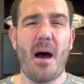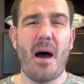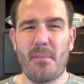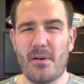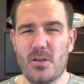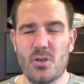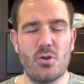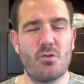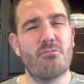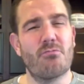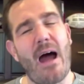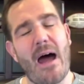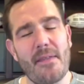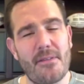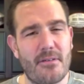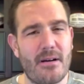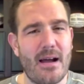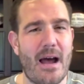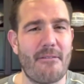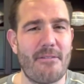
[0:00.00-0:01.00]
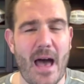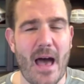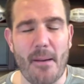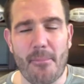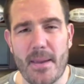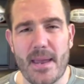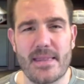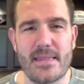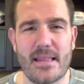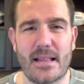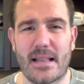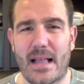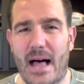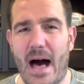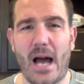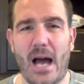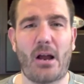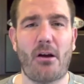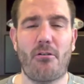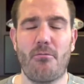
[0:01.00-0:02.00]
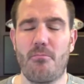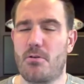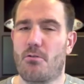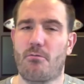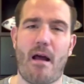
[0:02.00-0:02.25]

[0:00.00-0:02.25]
I mean, you'd rather have that be in the locker room.